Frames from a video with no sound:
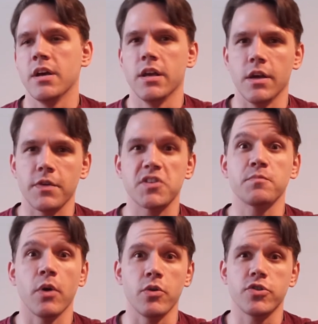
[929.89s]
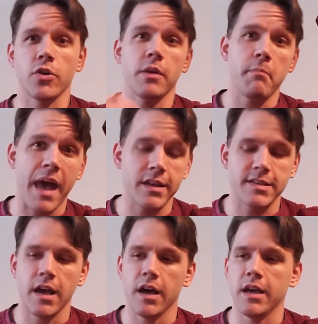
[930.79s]
enough exposure and mat
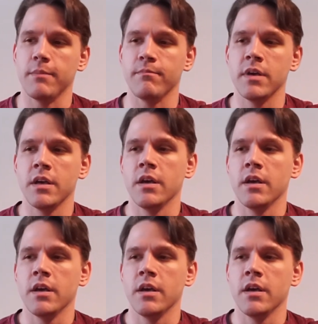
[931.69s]
time,